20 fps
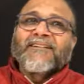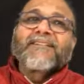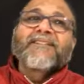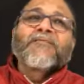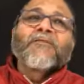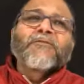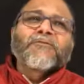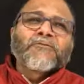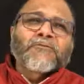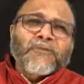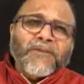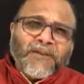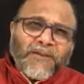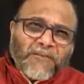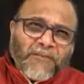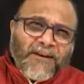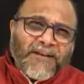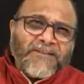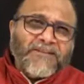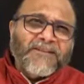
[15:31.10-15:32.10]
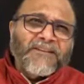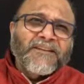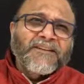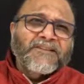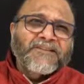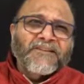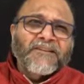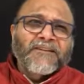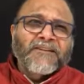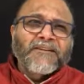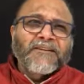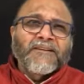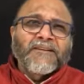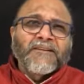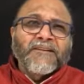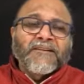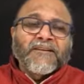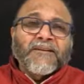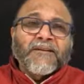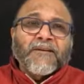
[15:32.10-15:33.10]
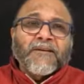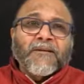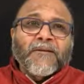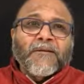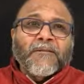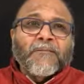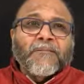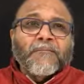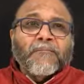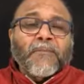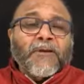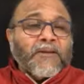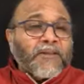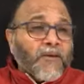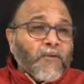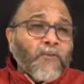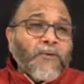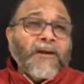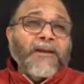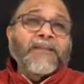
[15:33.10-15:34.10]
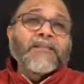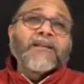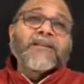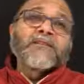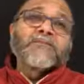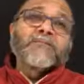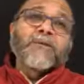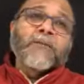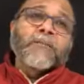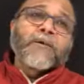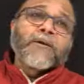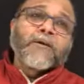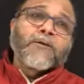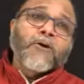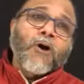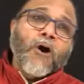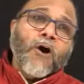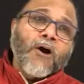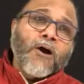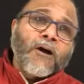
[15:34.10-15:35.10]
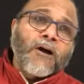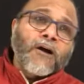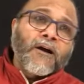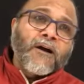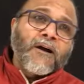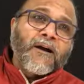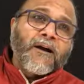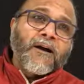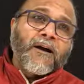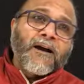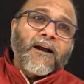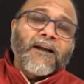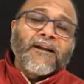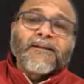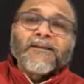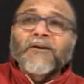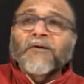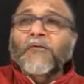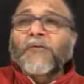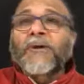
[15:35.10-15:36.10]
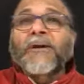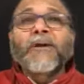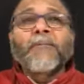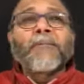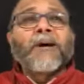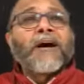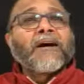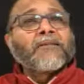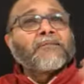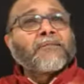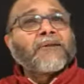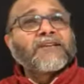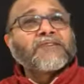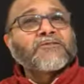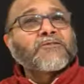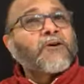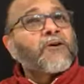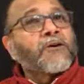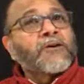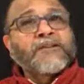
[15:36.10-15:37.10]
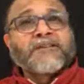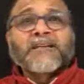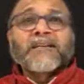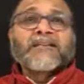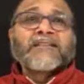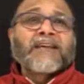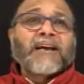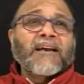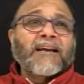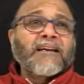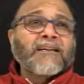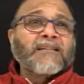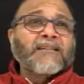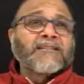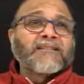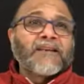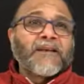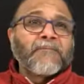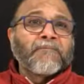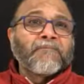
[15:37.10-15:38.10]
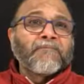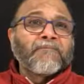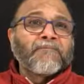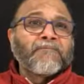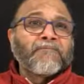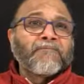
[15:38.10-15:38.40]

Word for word: it's also an imagination but the way these people talk and the way mahatmas talk is exactly the same